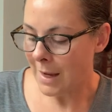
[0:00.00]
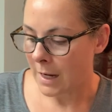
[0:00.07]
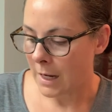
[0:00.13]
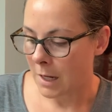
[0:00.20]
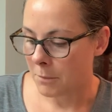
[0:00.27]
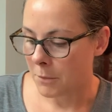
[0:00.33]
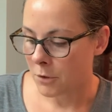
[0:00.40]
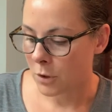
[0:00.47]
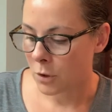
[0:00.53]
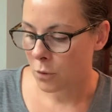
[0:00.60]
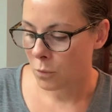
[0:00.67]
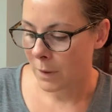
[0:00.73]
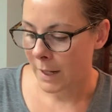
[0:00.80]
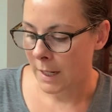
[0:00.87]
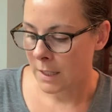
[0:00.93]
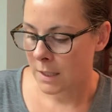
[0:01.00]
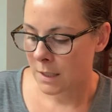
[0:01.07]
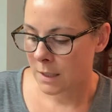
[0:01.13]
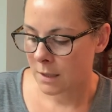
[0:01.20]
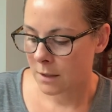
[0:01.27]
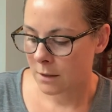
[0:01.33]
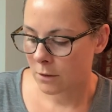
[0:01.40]
Um, there's a
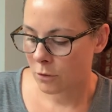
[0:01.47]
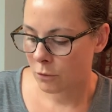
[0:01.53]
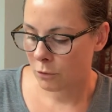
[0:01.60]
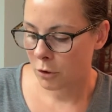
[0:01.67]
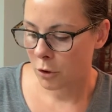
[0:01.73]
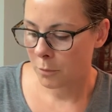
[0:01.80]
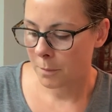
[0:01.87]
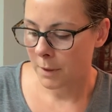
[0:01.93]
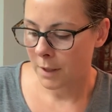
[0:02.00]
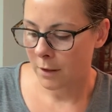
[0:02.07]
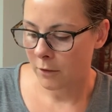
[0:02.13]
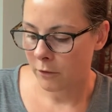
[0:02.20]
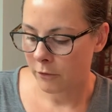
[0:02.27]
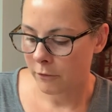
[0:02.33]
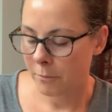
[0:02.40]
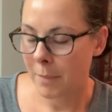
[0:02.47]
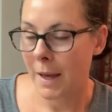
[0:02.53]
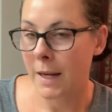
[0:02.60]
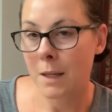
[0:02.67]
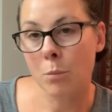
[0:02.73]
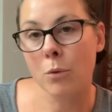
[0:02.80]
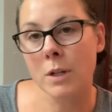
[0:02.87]
great group of
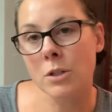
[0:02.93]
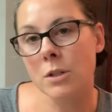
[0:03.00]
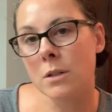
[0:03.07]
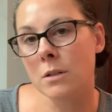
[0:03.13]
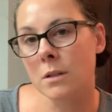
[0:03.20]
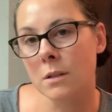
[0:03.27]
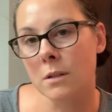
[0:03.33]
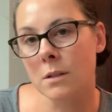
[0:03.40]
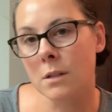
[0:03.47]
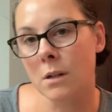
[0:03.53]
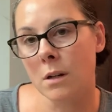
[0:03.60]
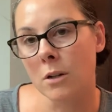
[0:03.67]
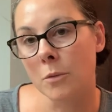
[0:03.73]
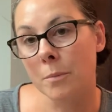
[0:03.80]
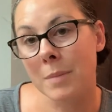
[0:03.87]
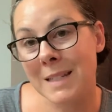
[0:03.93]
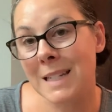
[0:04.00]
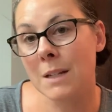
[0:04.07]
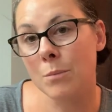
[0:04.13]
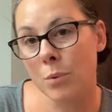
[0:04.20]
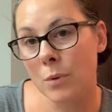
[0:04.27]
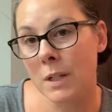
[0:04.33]
petty pointers, it's called, or
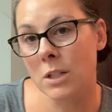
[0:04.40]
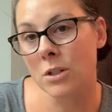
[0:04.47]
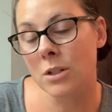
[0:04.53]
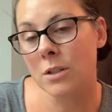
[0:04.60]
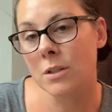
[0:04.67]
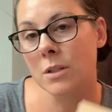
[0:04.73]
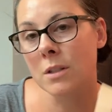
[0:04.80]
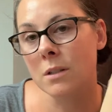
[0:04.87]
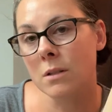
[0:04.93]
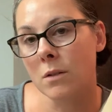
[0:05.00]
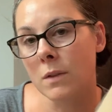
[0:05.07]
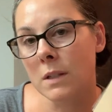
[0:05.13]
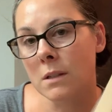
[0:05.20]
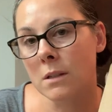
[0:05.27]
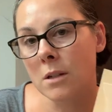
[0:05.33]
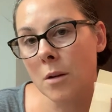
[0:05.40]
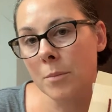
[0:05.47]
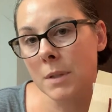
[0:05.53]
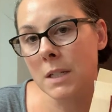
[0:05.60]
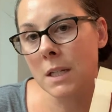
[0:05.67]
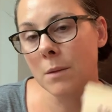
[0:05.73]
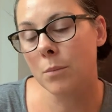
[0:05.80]
petite pointers. So this is called
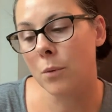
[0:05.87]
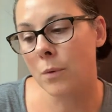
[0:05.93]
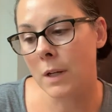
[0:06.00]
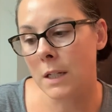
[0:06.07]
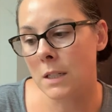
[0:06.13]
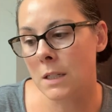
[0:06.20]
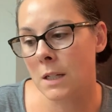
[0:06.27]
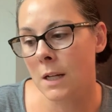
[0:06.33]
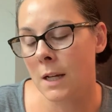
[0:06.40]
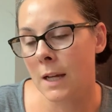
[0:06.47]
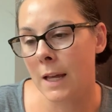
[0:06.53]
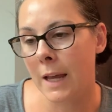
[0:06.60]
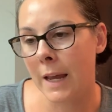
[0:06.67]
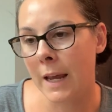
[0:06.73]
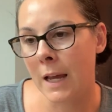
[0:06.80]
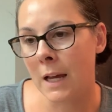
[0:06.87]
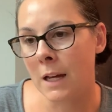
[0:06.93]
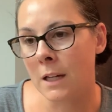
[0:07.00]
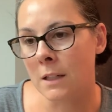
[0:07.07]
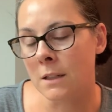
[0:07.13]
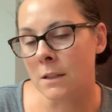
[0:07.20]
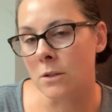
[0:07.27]
Petite Point.
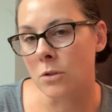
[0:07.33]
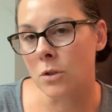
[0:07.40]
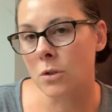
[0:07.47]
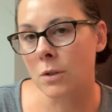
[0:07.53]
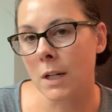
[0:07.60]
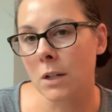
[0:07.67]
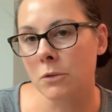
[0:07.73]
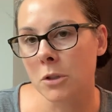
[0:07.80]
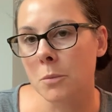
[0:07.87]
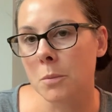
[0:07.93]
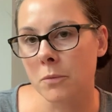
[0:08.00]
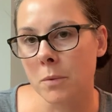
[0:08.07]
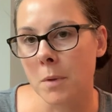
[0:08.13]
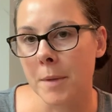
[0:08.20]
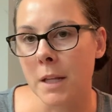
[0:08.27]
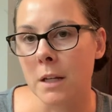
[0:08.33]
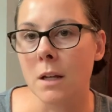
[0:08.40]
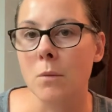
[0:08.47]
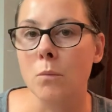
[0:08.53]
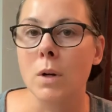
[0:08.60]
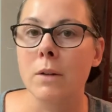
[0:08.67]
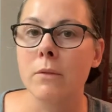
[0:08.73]
And there's a great group of women,
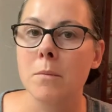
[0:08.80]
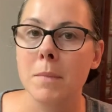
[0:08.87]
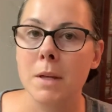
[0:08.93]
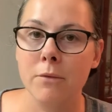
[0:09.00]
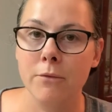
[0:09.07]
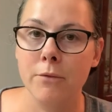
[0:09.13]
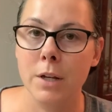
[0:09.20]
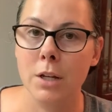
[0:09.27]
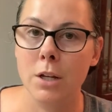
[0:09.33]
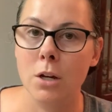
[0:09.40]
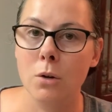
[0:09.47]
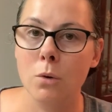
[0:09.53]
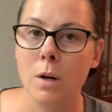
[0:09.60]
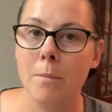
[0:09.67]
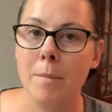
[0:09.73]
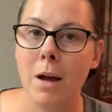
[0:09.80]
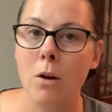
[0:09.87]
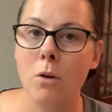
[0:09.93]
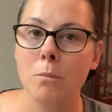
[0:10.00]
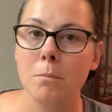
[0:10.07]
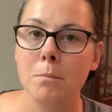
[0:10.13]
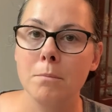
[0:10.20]
and one of them made a video
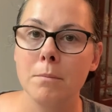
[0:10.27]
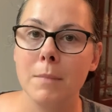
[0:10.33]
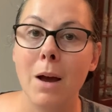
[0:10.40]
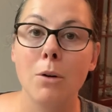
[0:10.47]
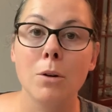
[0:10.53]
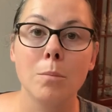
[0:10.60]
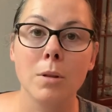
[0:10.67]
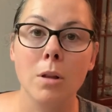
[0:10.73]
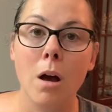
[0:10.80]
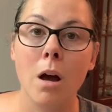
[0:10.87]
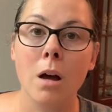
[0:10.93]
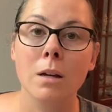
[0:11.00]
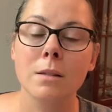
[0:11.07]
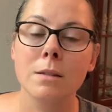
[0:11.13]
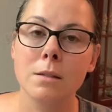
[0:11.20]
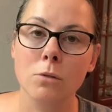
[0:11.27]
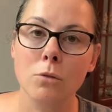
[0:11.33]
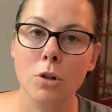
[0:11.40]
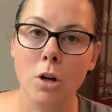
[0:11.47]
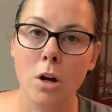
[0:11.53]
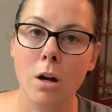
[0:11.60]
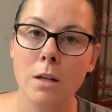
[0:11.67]
about how to block
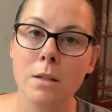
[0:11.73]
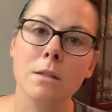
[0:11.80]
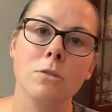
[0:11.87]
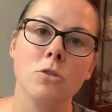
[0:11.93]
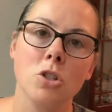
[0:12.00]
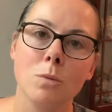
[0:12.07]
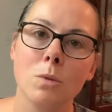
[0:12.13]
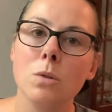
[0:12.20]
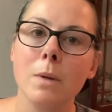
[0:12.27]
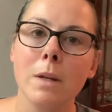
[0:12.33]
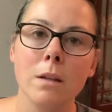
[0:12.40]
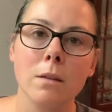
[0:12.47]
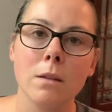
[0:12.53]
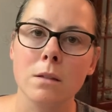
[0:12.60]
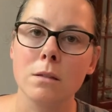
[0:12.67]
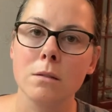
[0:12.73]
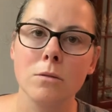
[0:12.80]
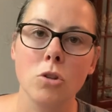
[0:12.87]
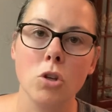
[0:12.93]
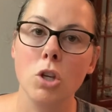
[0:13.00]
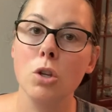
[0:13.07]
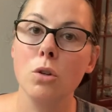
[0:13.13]
silk gauze. And she was doing this
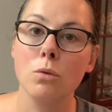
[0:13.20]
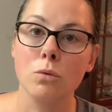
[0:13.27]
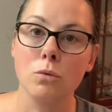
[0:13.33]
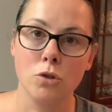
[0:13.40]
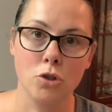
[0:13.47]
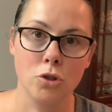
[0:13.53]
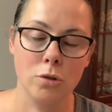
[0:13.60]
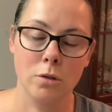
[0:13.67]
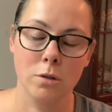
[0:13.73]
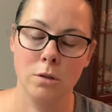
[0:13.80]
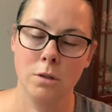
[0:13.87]
huge,